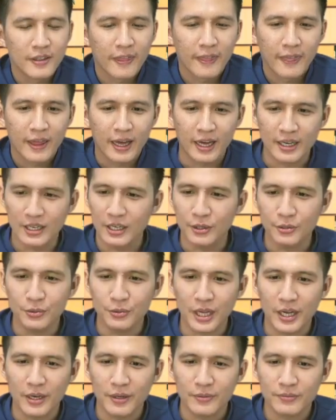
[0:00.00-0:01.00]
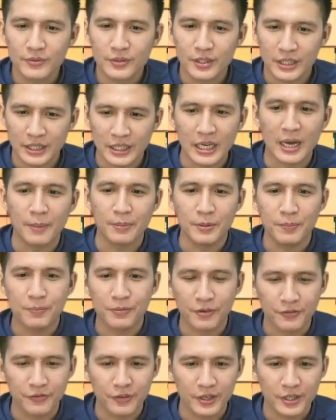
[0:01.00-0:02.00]
Hallelujah. Nabi
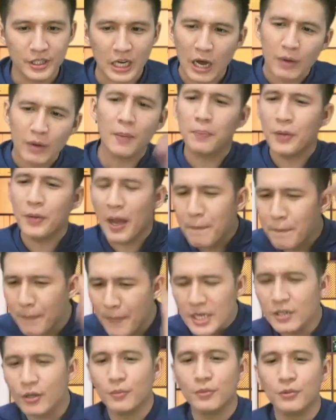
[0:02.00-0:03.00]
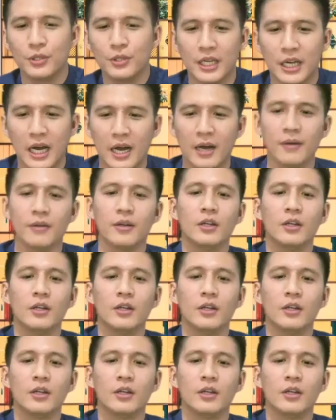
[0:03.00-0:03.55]
prophet. Tara Pian made no movie ga.